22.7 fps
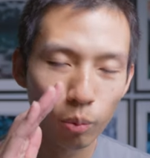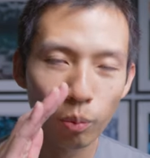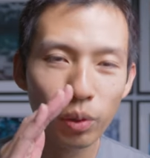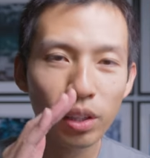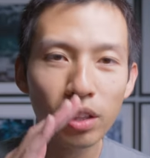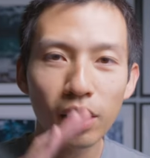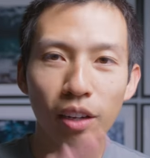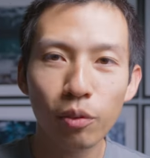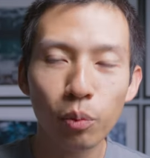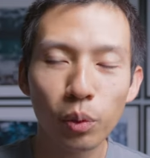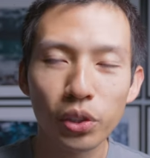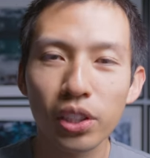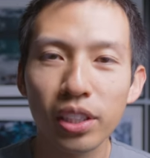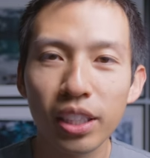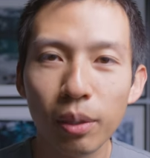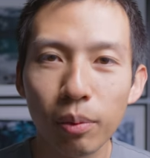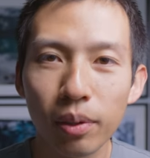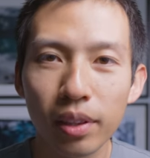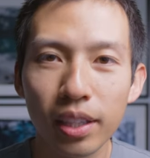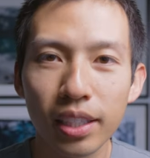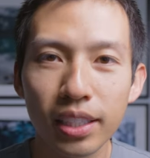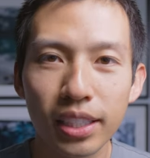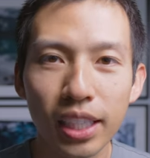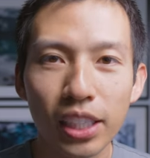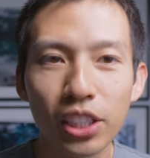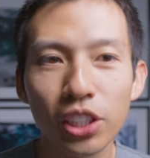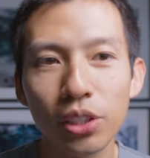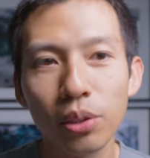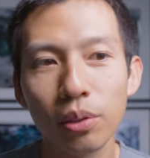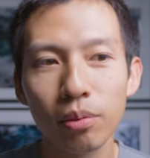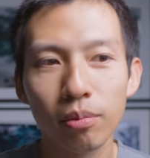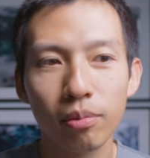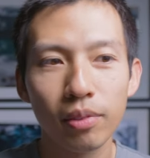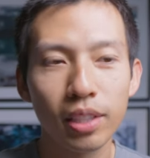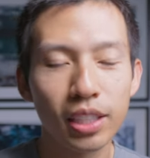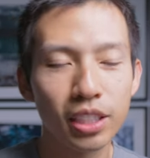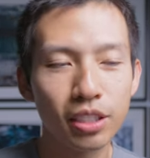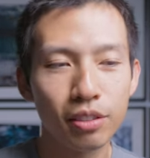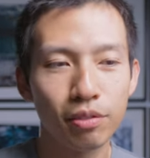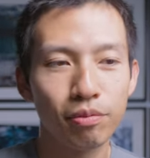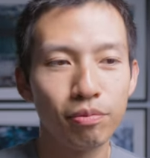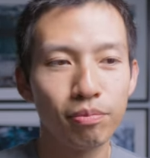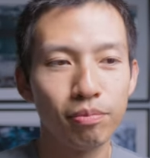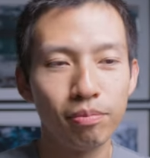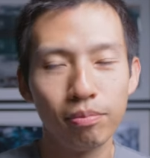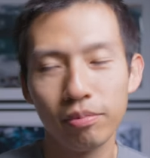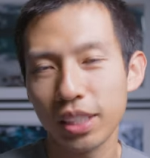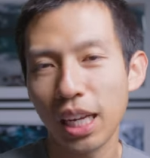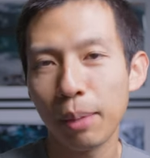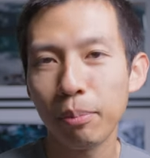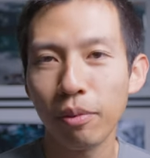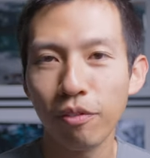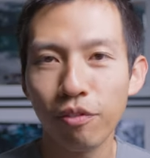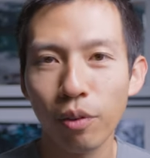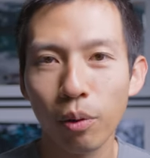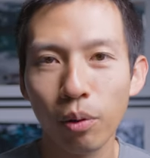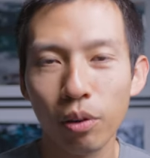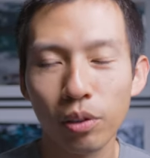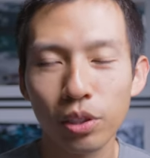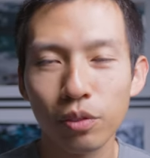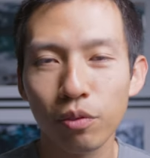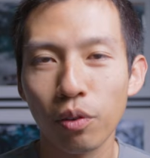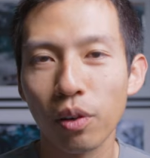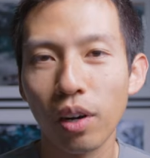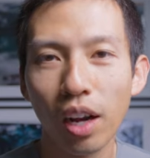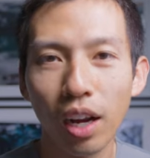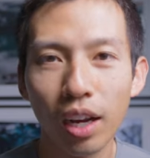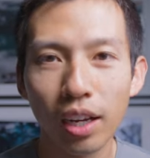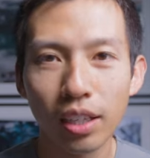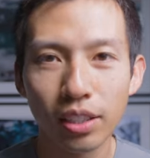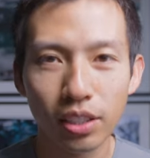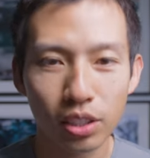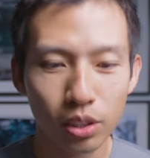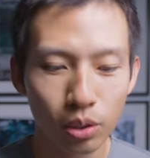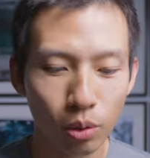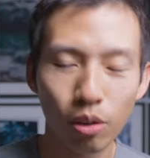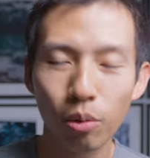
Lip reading: we love what you did with this. Can you do this type of photos for us?